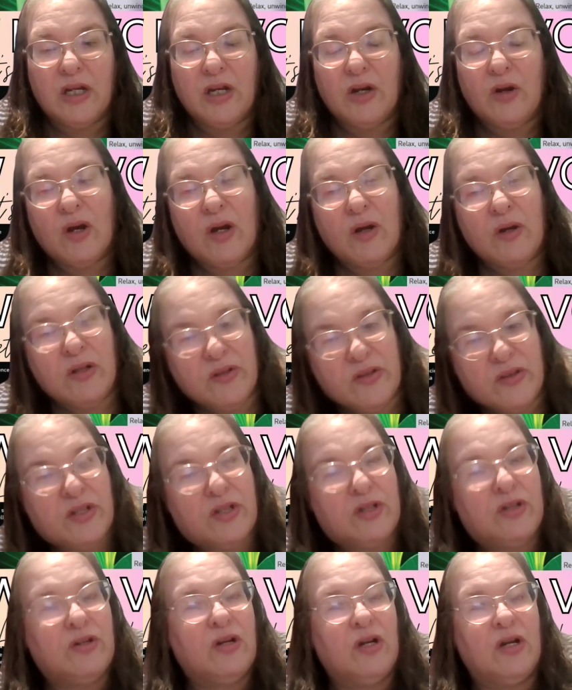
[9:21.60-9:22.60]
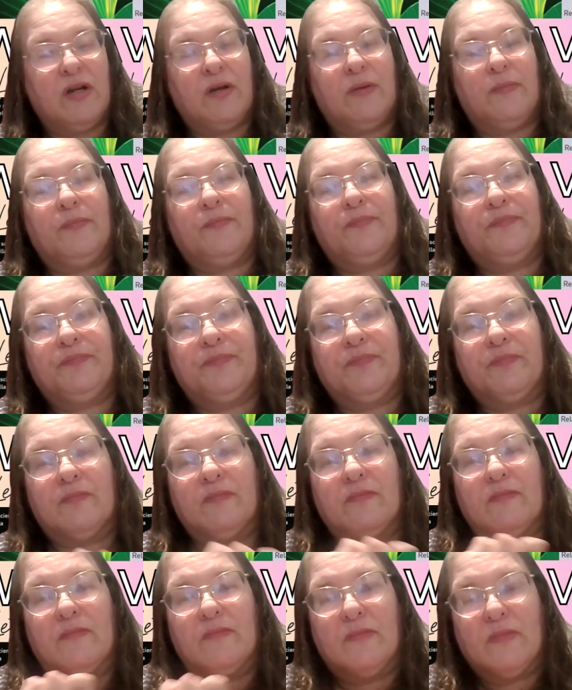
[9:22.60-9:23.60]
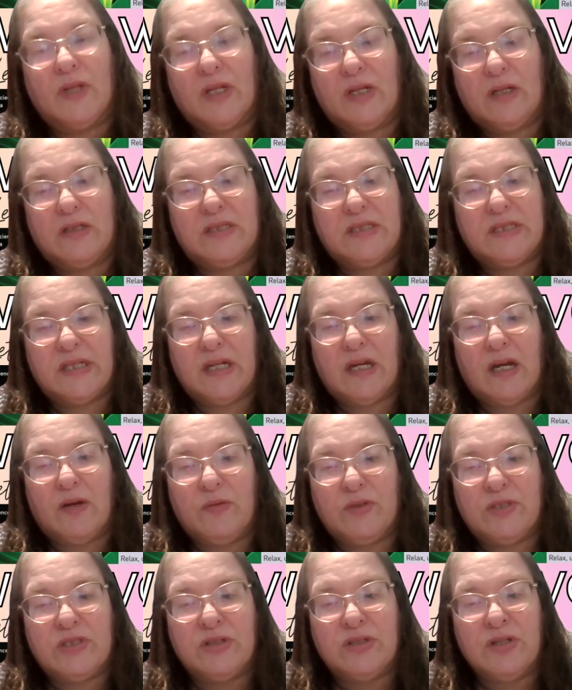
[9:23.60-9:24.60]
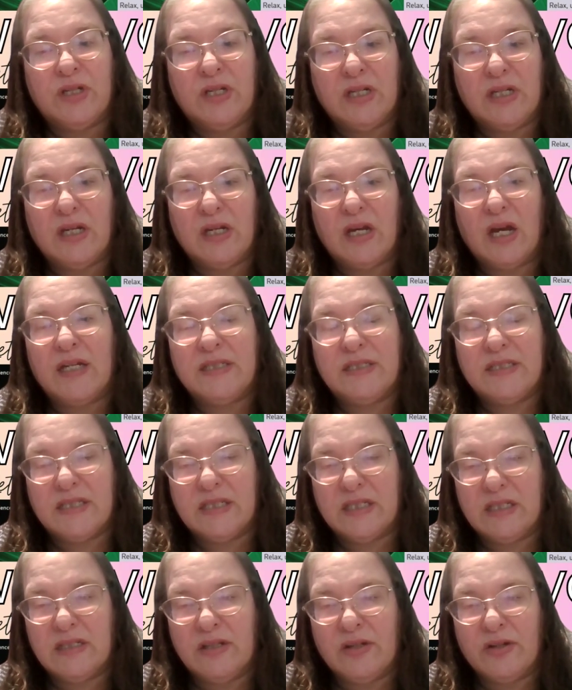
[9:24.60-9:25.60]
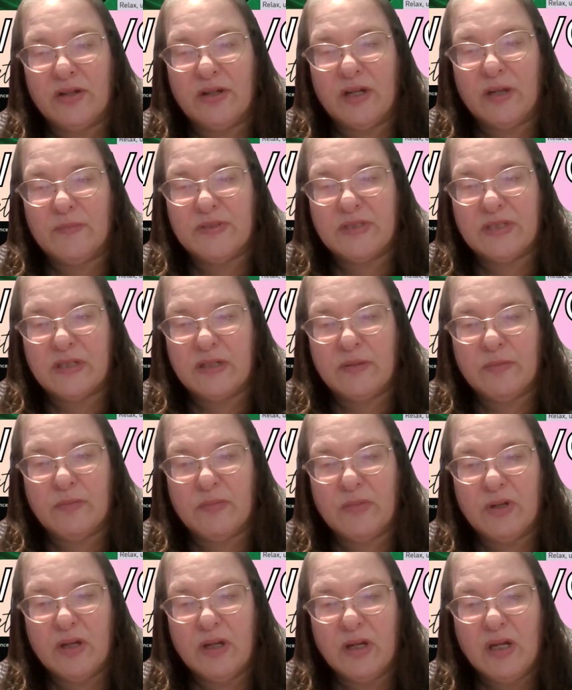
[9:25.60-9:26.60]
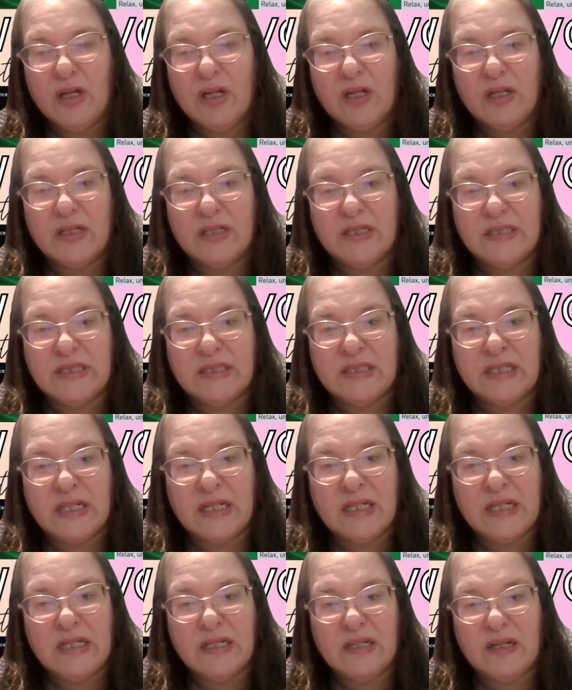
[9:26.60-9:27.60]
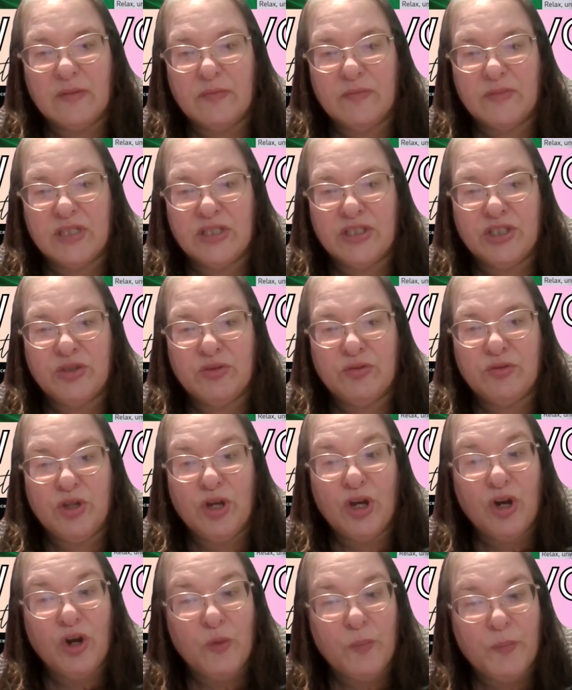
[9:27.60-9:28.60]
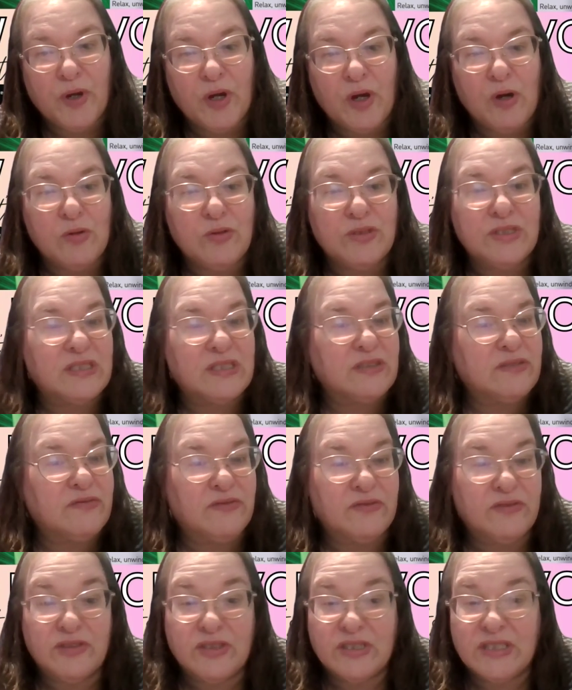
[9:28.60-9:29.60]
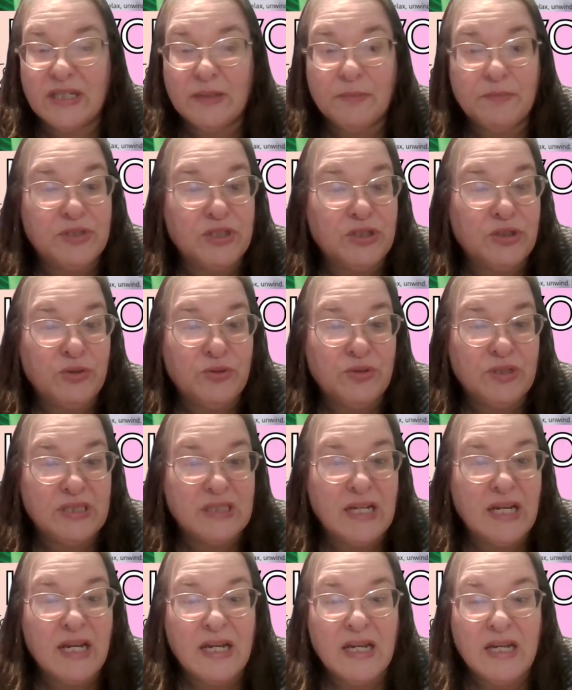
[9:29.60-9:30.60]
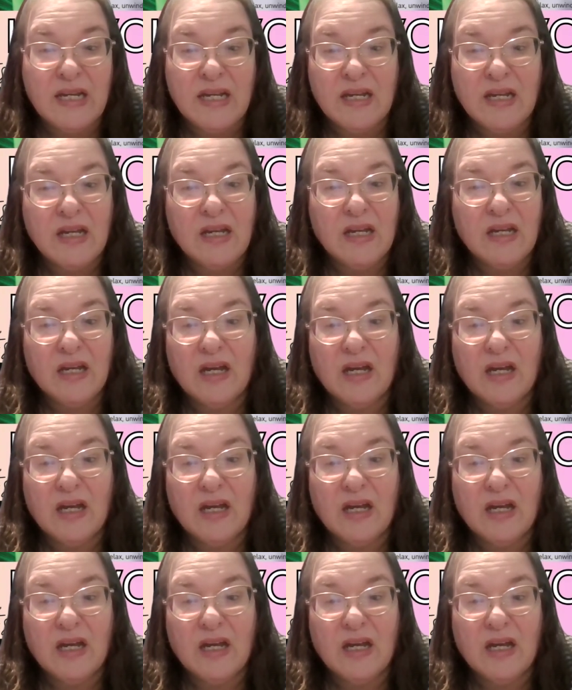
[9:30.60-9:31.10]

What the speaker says: I there let's see, I did look up some, let's see, did you know posts, Tip Tuesday,